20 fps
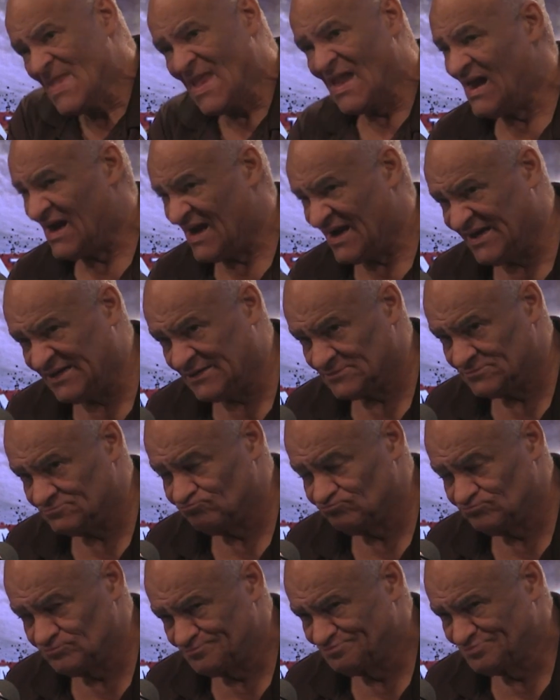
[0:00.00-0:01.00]
hey,
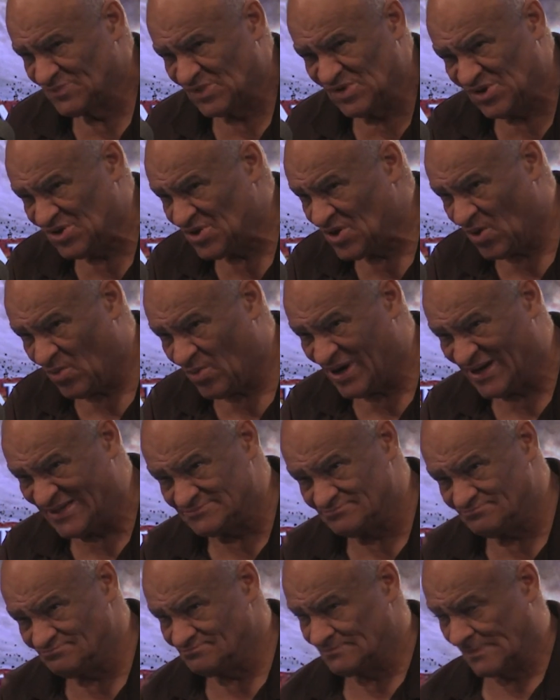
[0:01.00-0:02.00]
you know what?
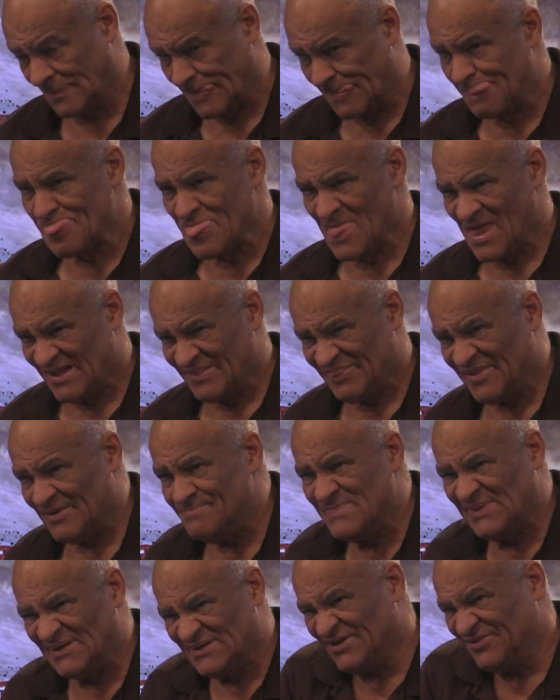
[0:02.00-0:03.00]
The
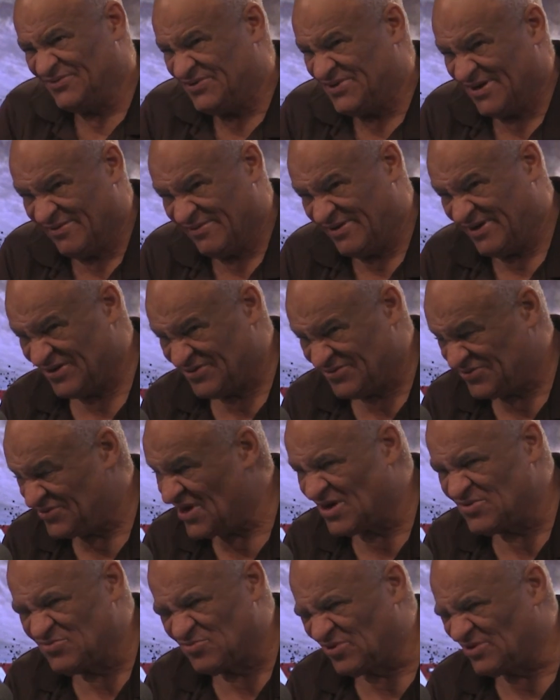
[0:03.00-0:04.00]
military has done
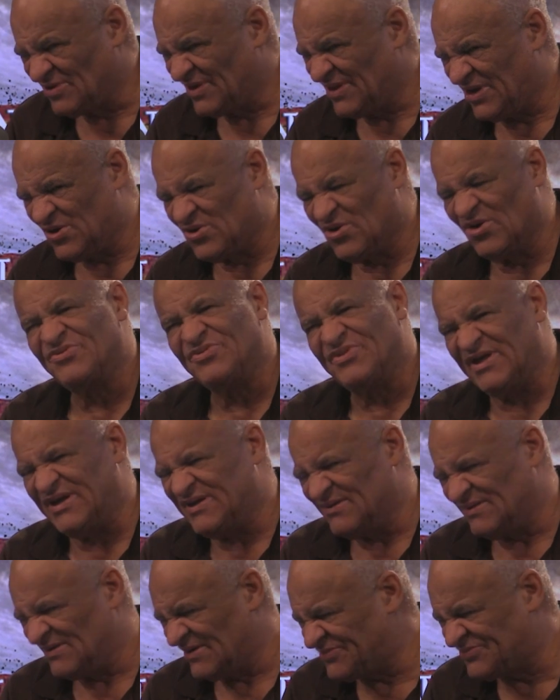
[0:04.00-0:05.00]
really good. The
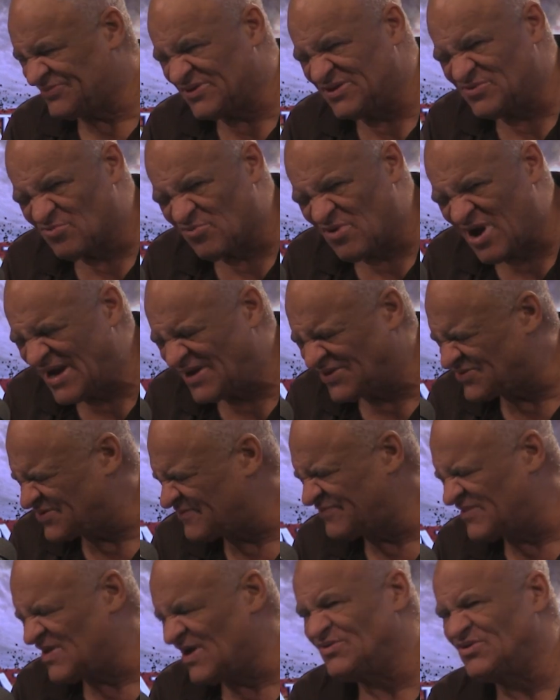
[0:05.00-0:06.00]
enlisted ranks have
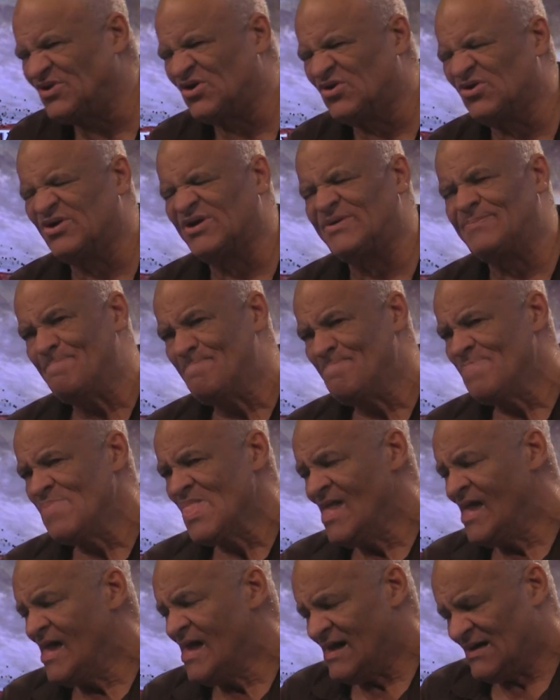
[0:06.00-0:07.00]
done good.
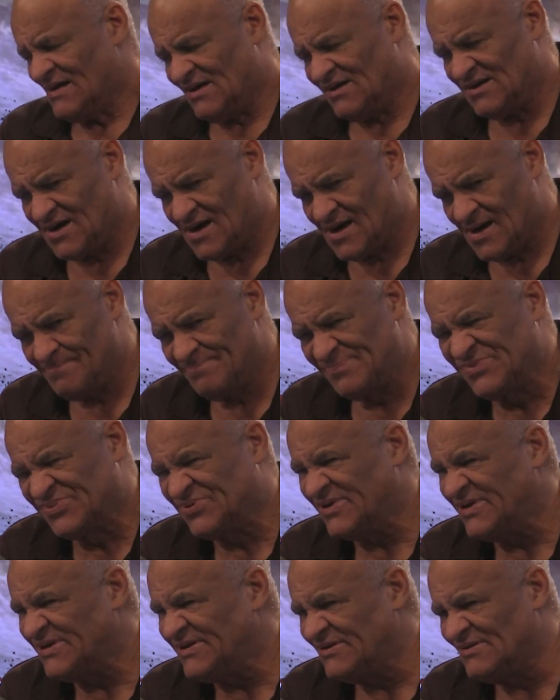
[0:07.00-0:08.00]
Um,
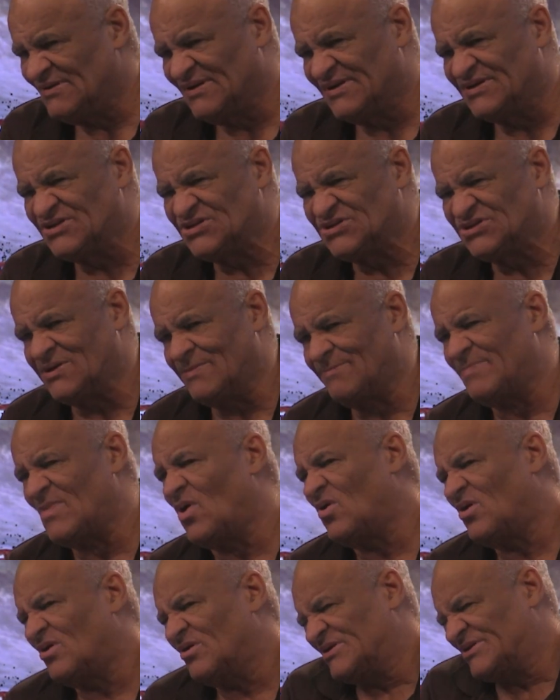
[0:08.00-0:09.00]
senior leadership,
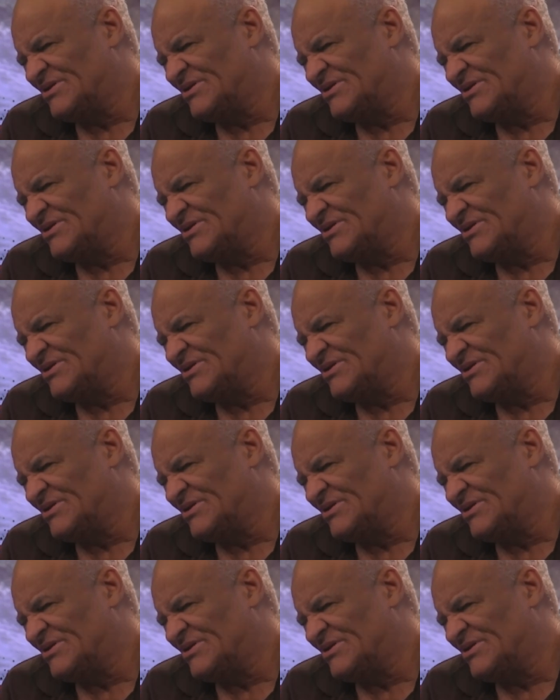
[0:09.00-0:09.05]
all